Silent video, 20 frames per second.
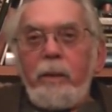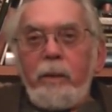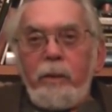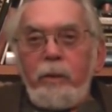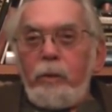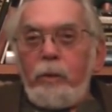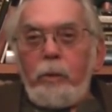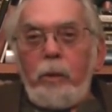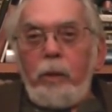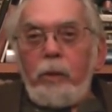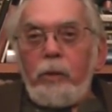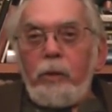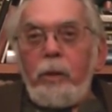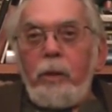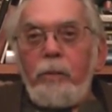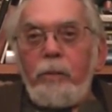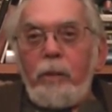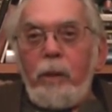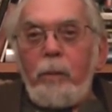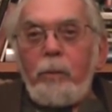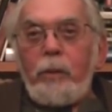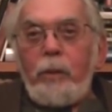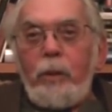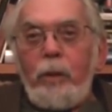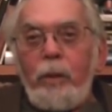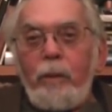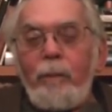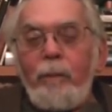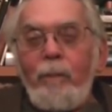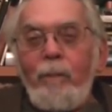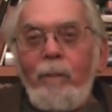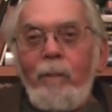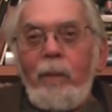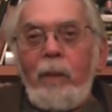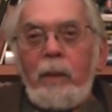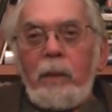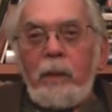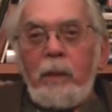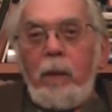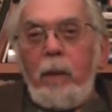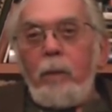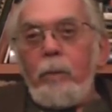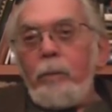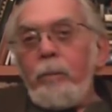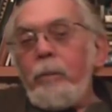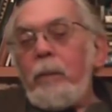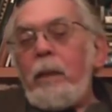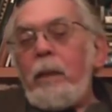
construction of some sort. So,